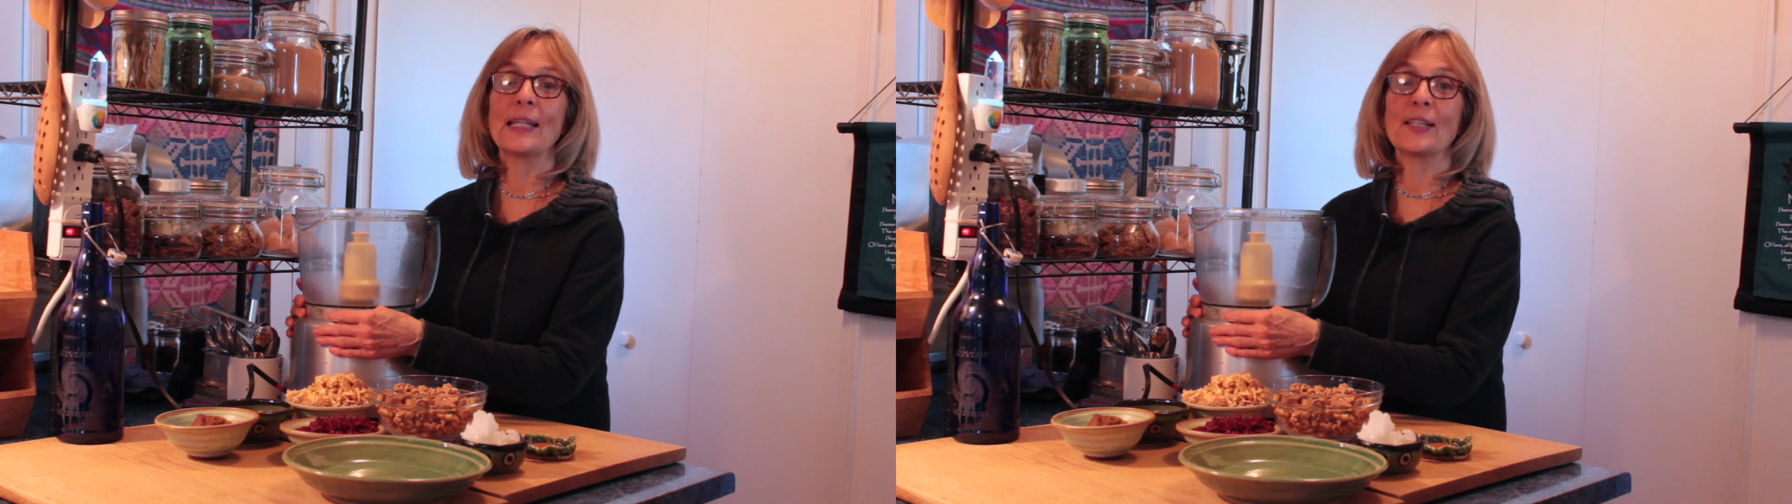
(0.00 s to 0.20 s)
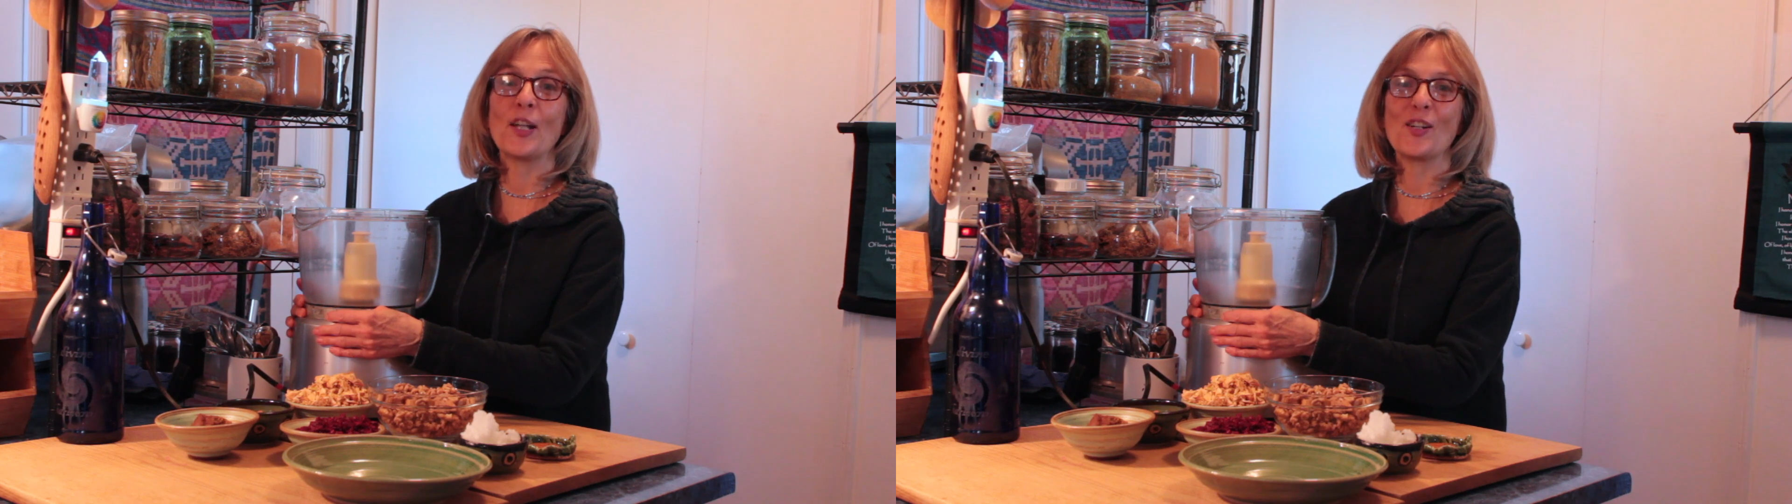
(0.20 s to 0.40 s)

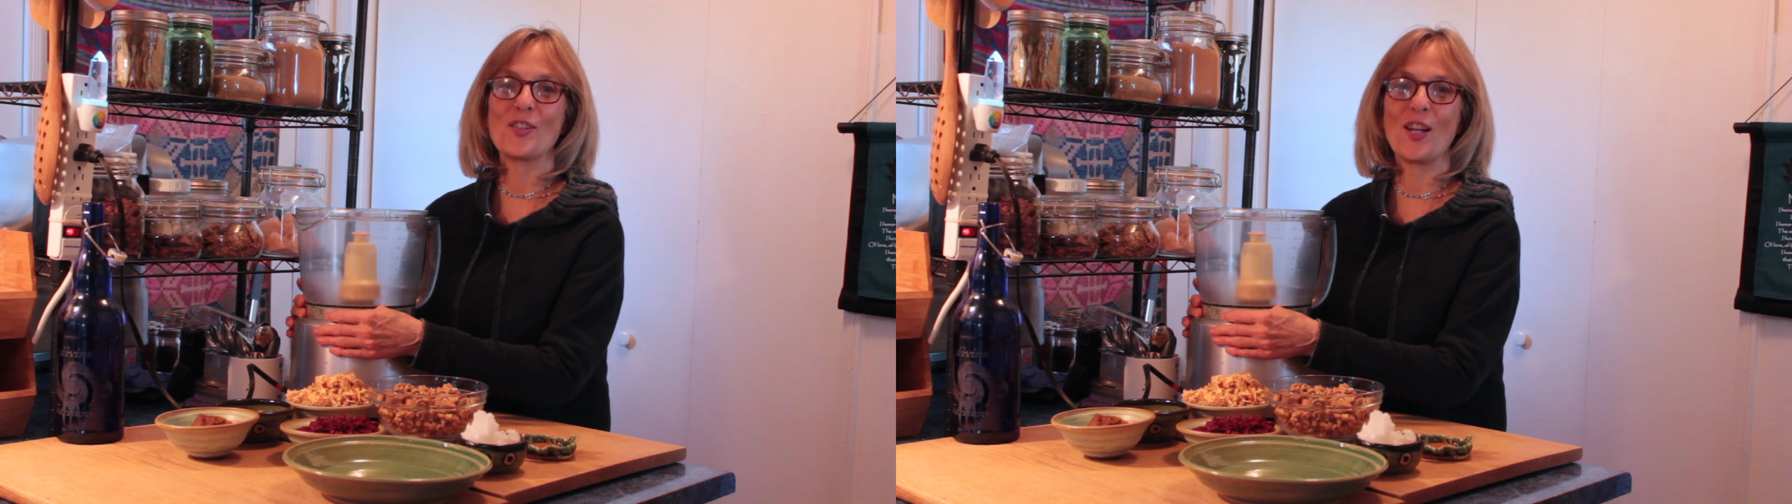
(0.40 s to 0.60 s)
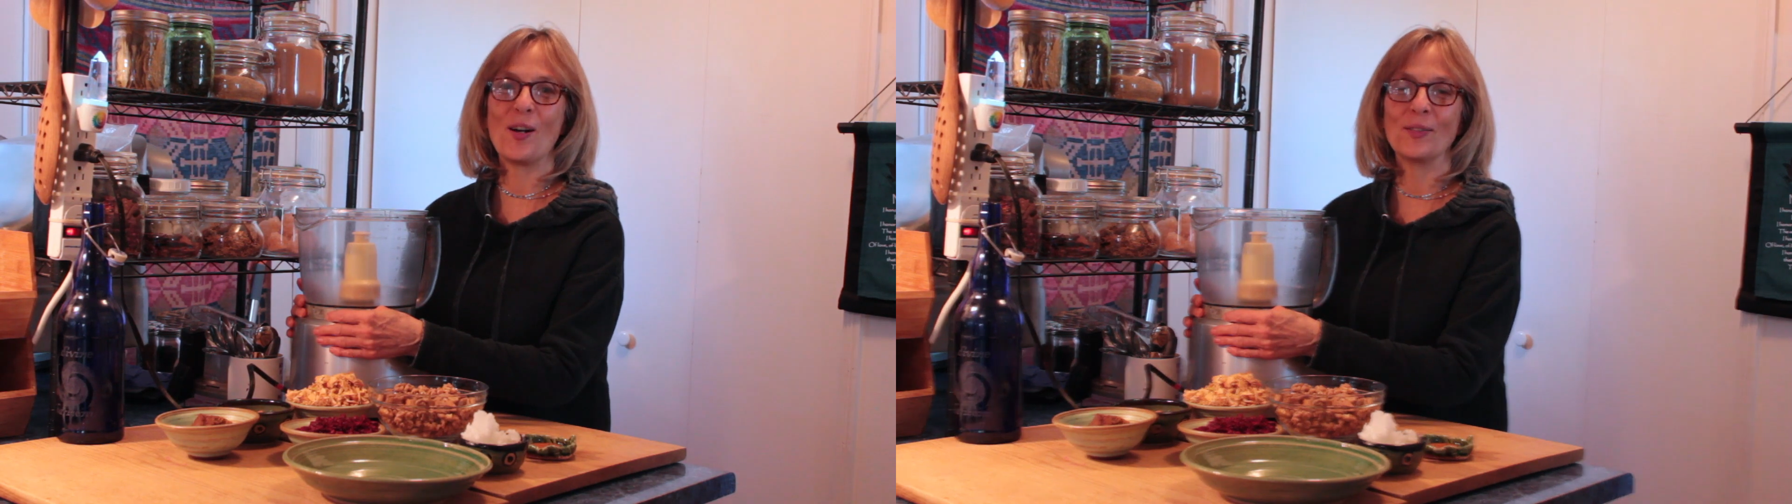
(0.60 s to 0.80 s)
In a
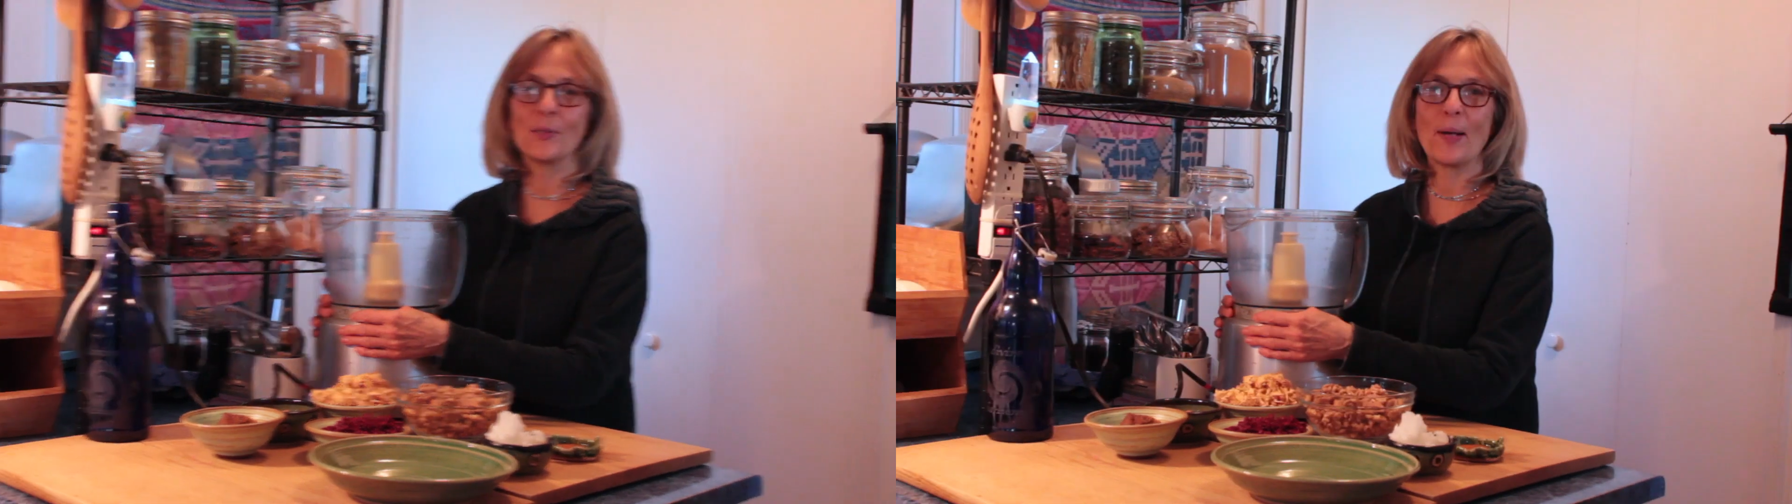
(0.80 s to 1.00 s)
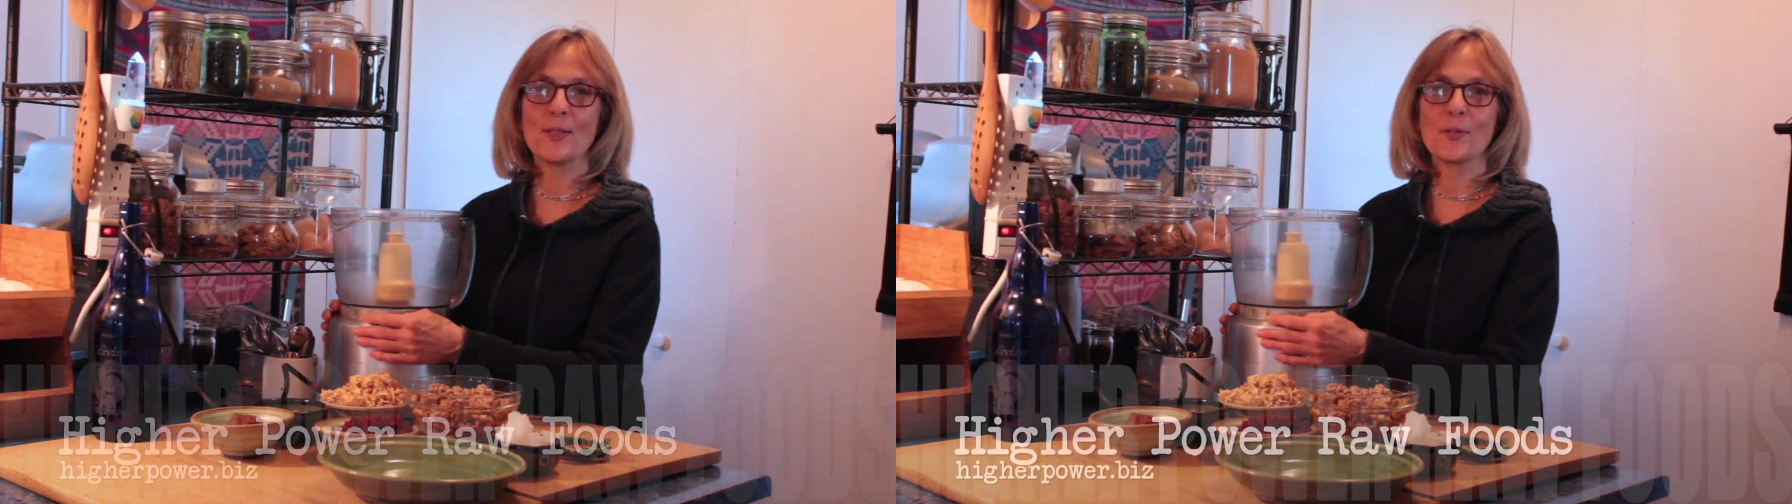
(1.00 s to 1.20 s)
Nutshell,
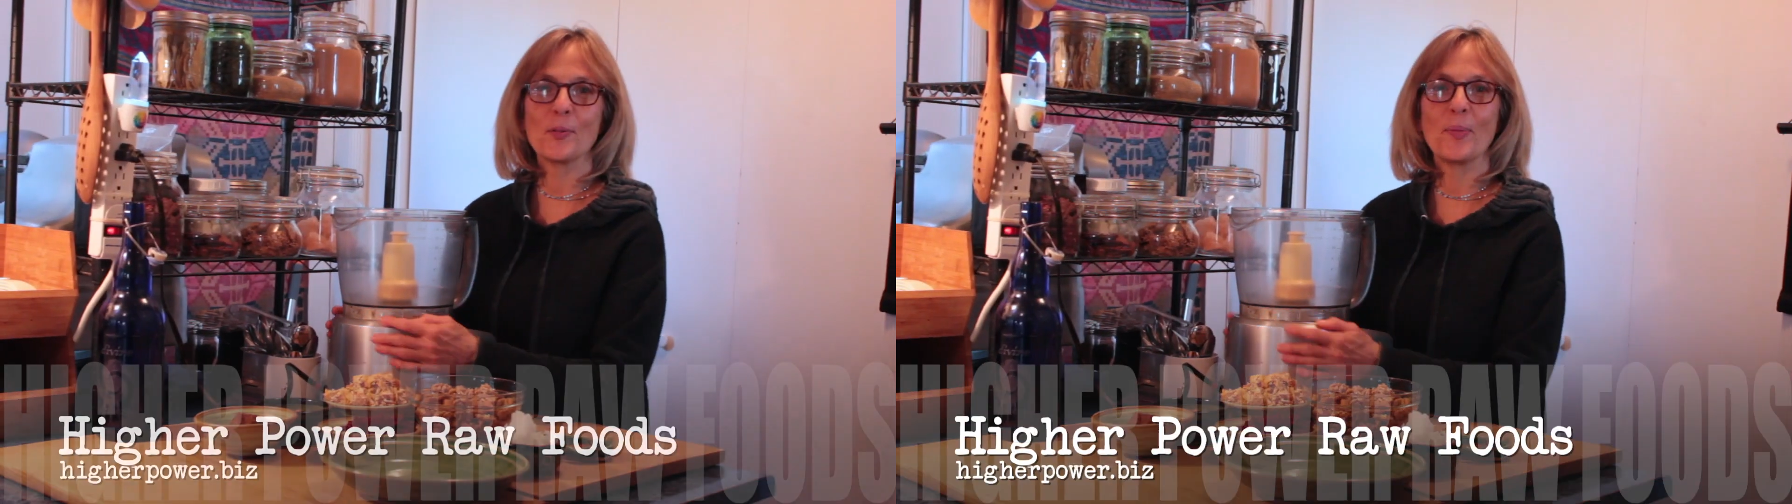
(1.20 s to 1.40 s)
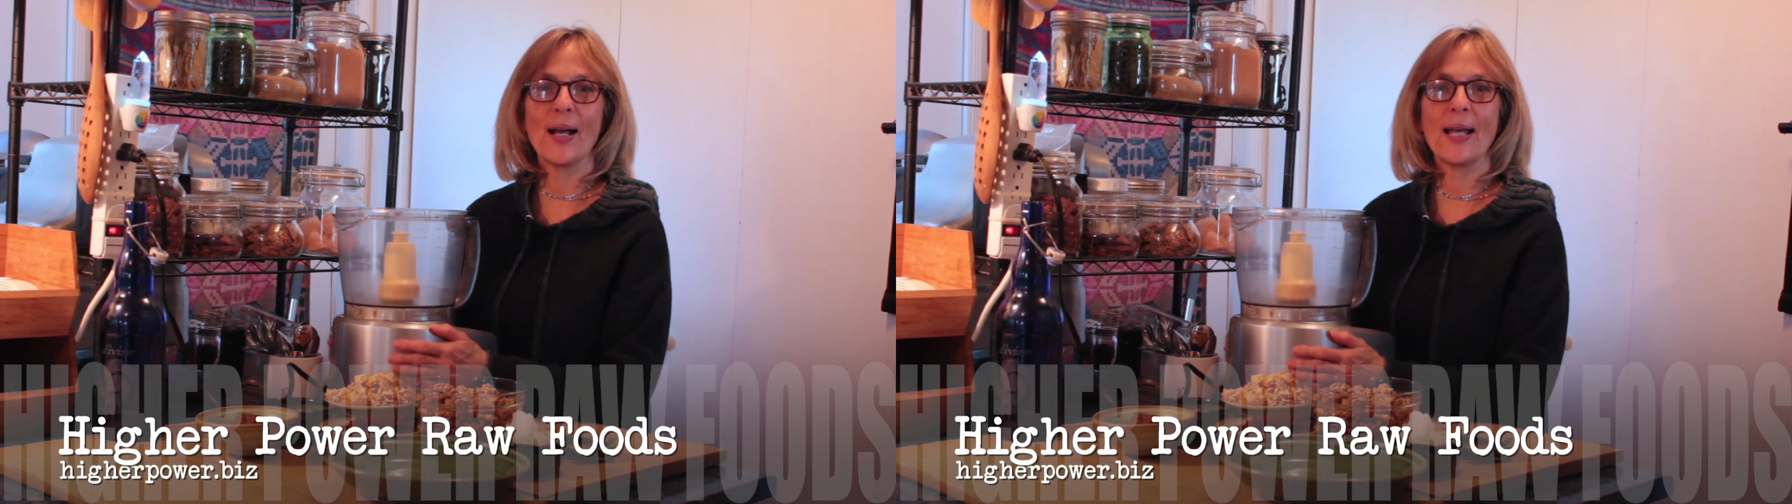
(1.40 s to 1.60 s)
sponsored by